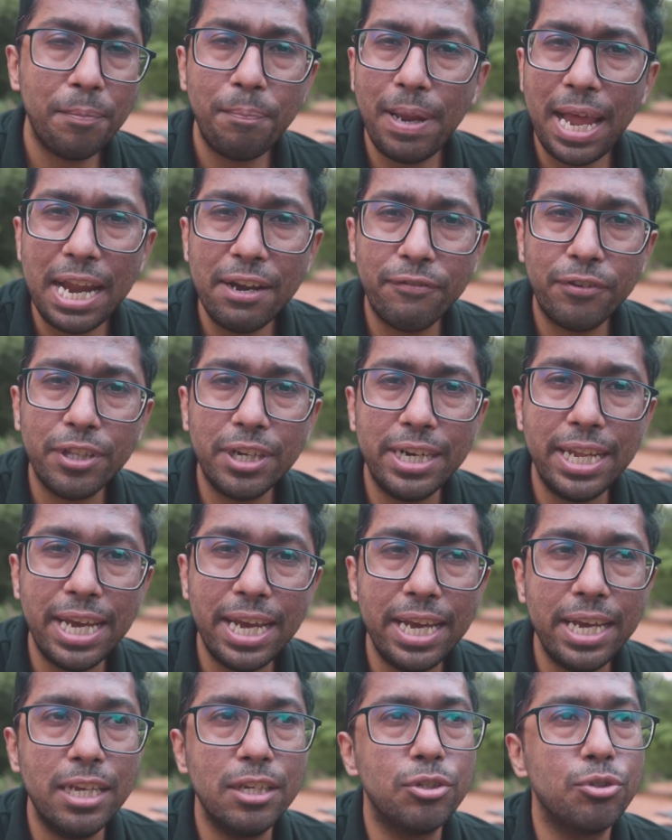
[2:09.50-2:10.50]
Plan for the
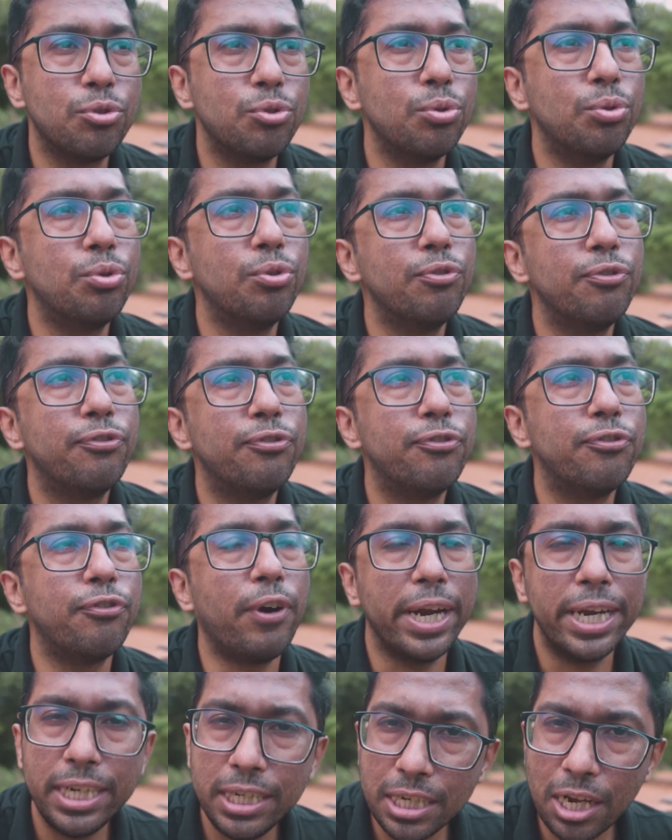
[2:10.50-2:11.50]
day is to
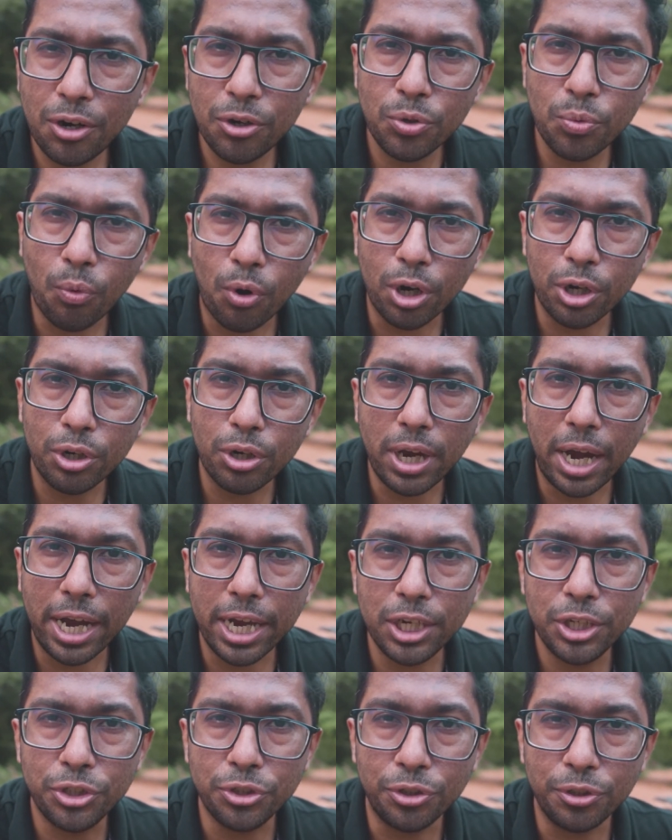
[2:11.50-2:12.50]
find out what
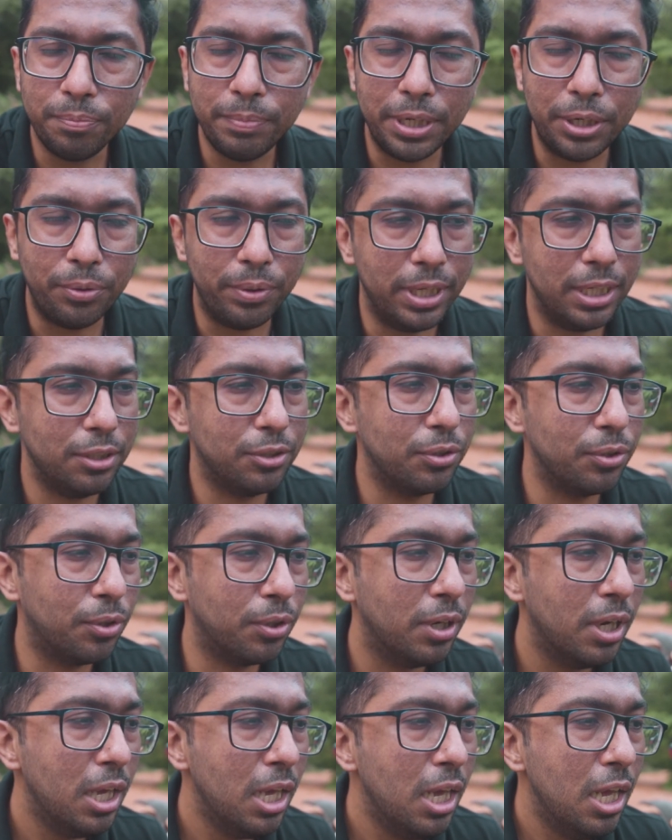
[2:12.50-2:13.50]
I should be doing.
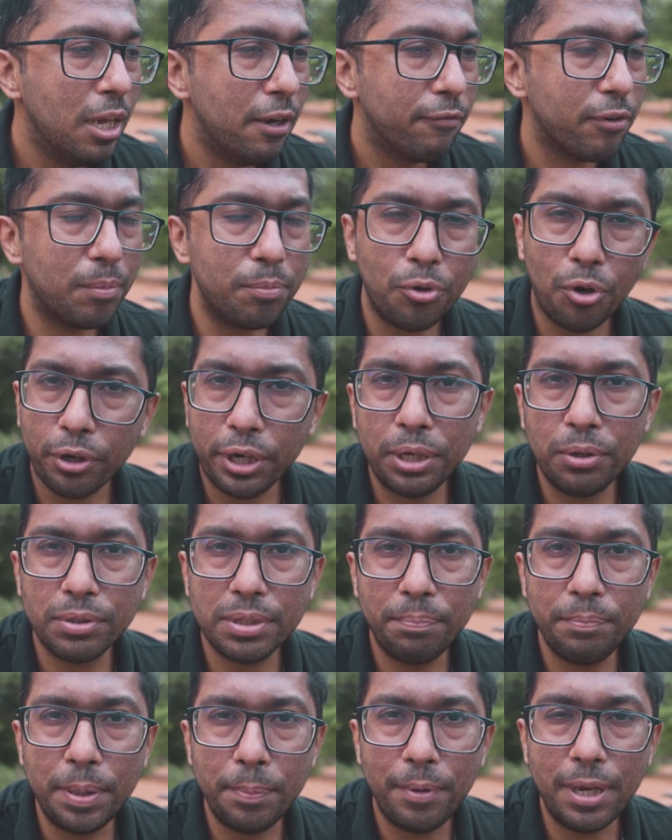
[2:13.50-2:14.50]
So from talking to
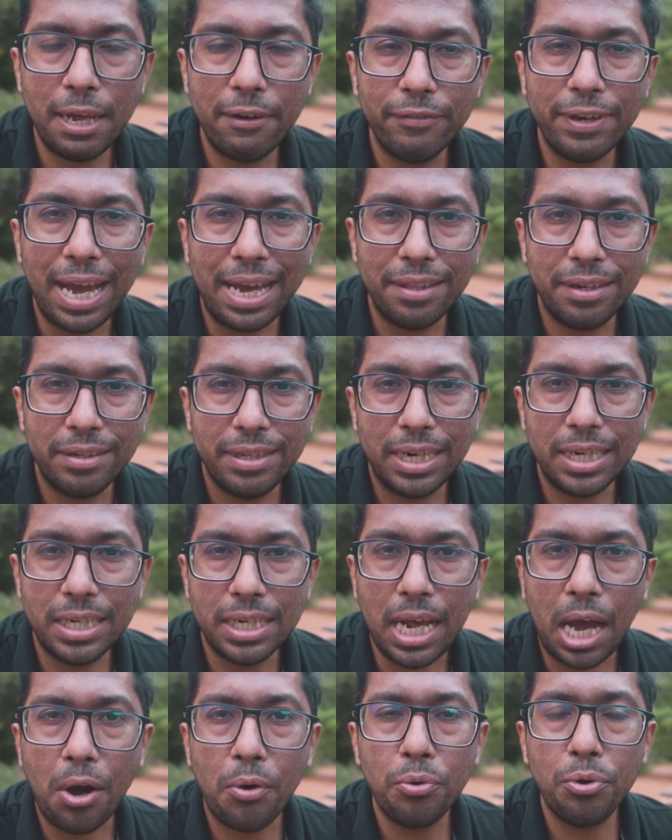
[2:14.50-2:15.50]
some people, I've gathered that
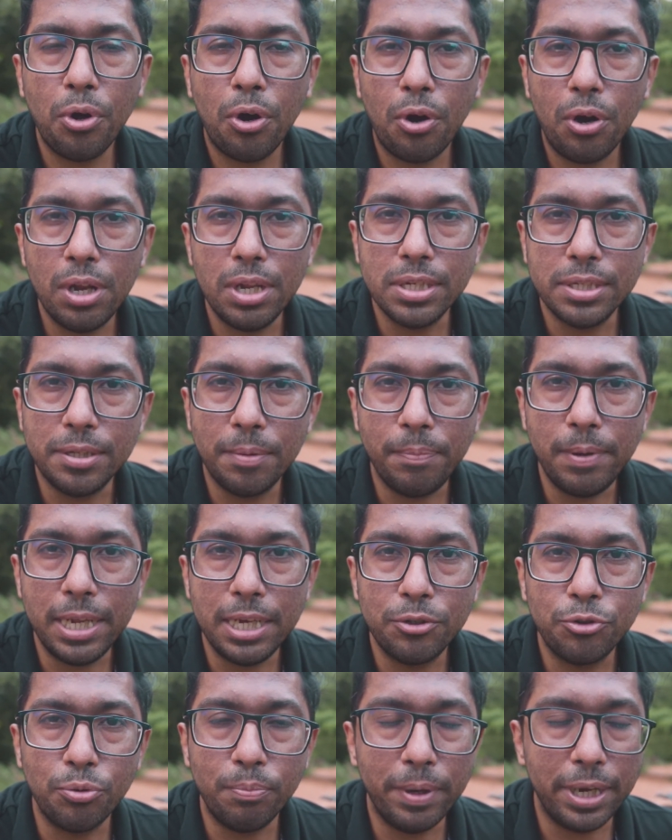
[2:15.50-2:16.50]
town hall is the
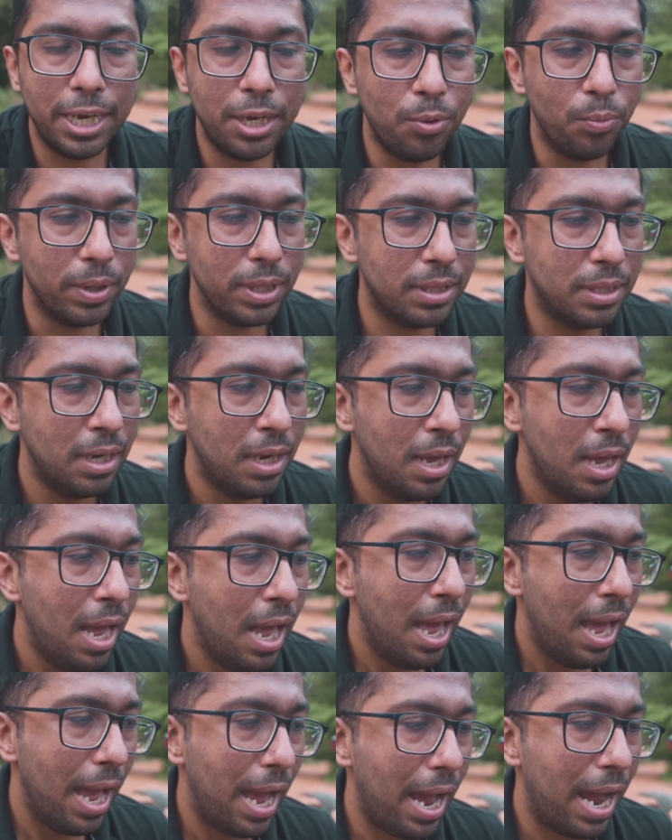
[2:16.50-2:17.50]
place to begin with,
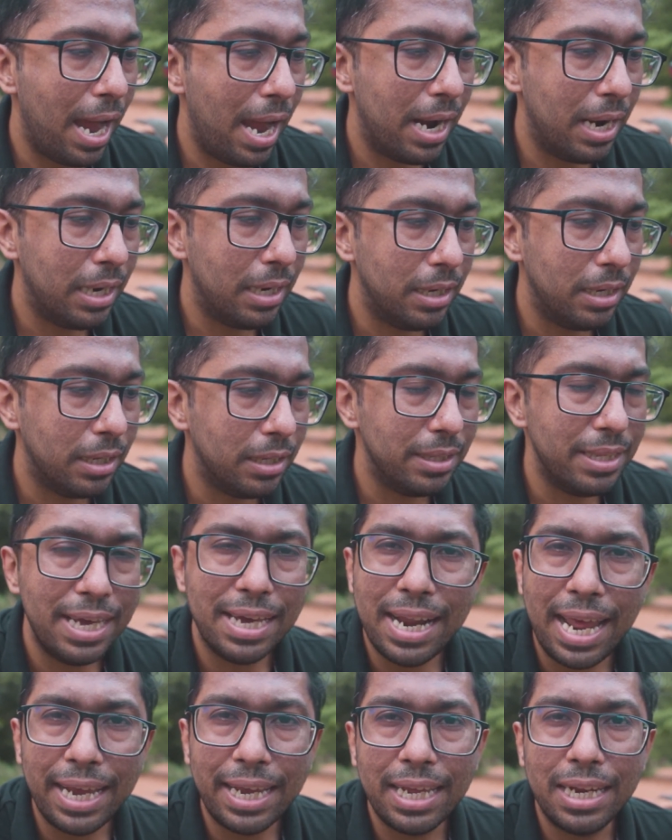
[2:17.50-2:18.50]
and
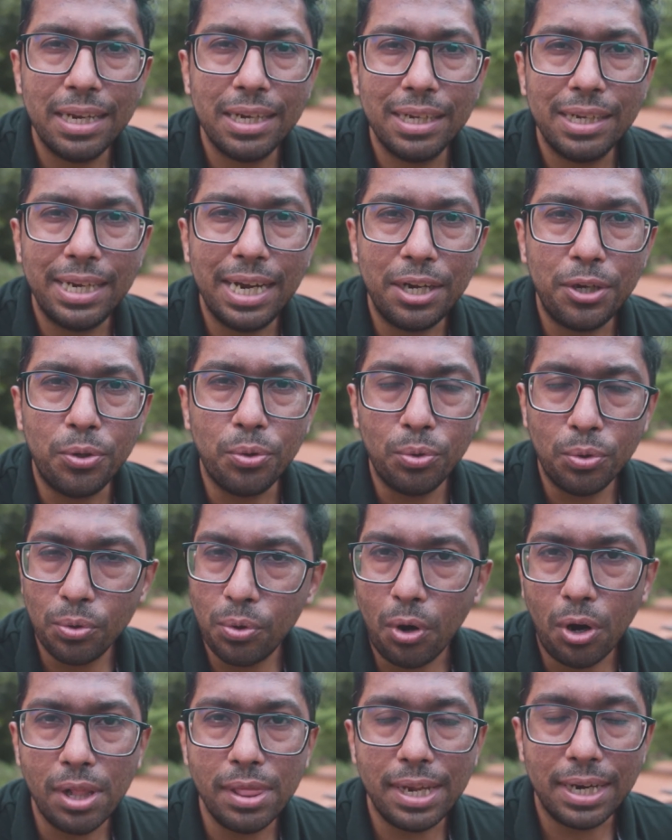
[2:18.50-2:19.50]
there I can get to
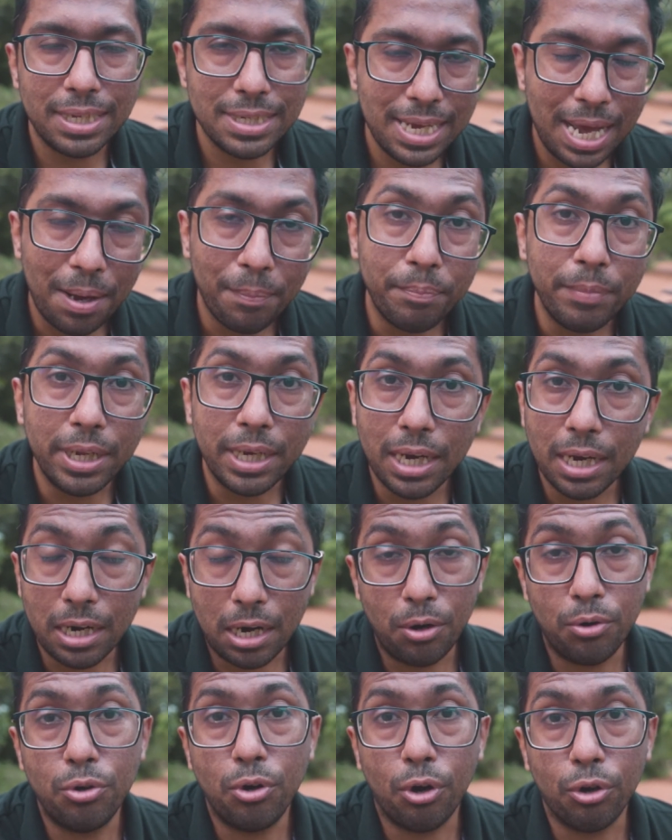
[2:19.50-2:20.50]
know all that is happening
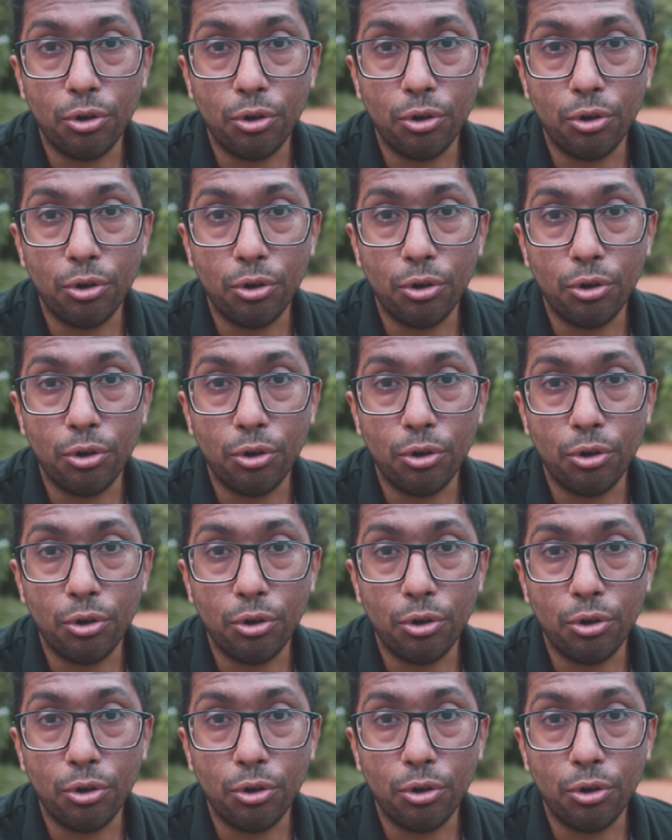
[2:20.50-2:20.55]
around